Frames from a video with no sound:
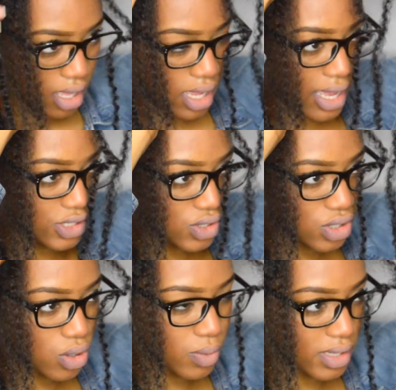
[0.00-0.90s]
And as you
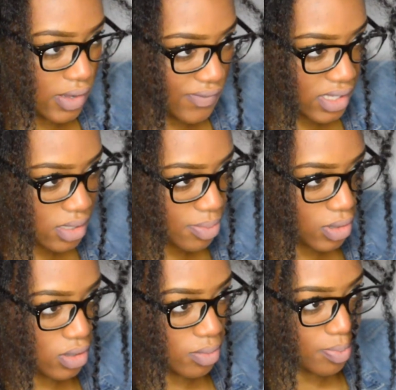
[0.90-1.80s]
know, with the
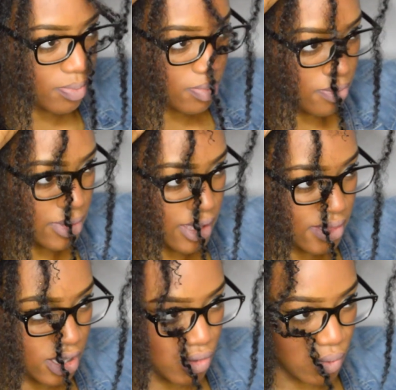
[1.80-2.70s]
invisible
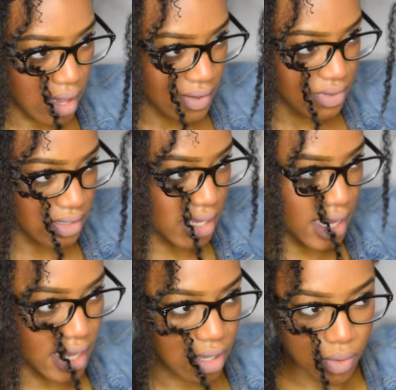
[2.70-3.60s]
method, you have
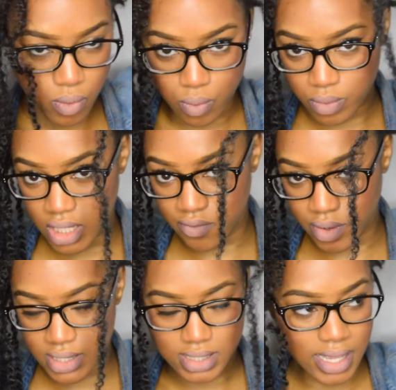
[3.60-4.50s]
to leave
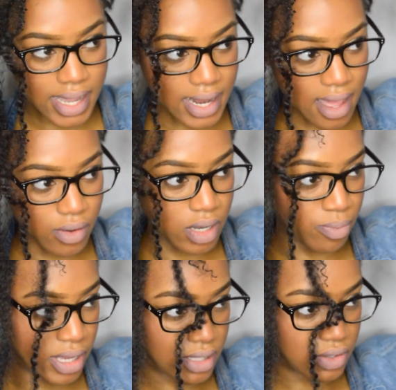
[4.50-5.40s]
one side out and
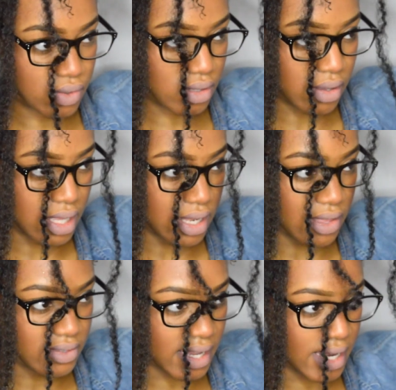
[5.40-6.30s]
bring it to the
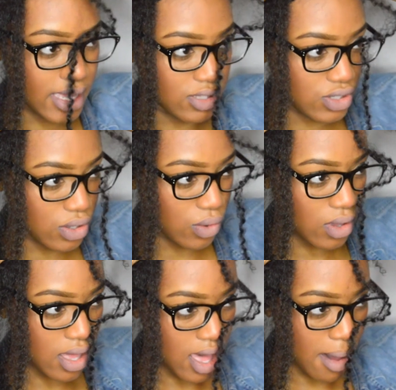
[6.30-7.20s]
other side in. So
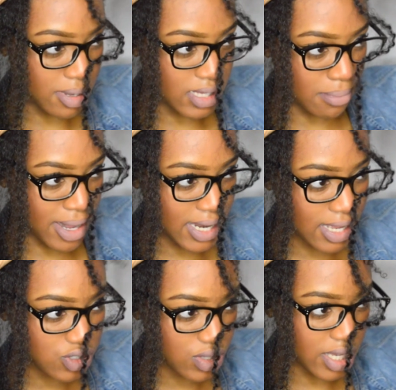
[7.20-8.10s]
I'm going to take my
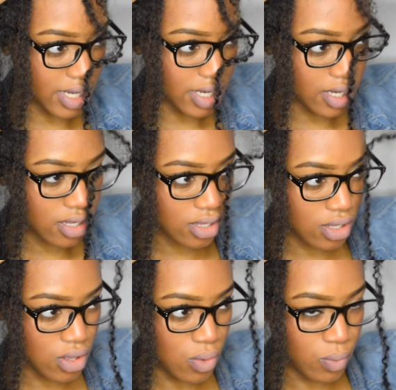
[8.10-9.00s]
natural hair
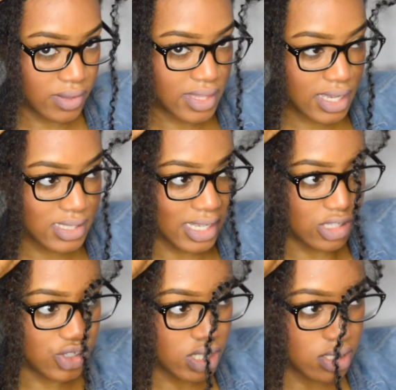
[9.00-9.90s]
with the
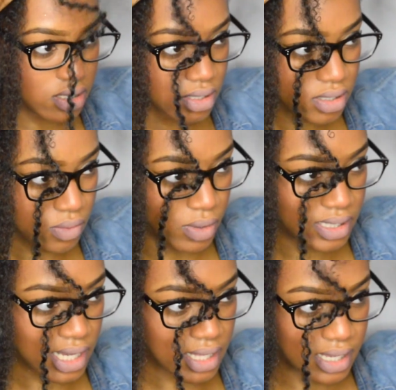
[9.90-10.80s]
extension, one
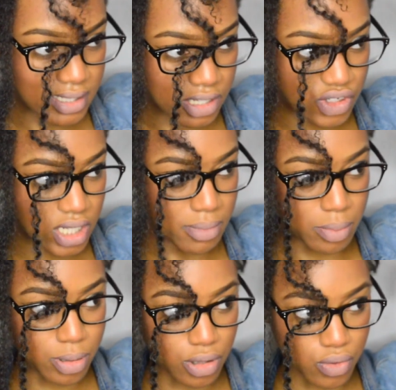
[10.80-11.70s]
side of the extension, I'm going
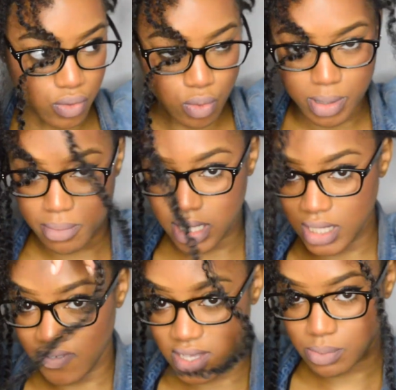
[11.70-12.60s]
to pull it through the hoop, and I'm going to
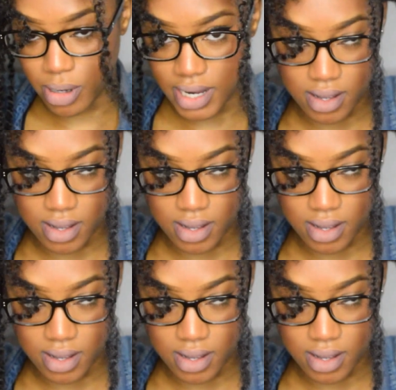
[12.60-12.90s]
leave this part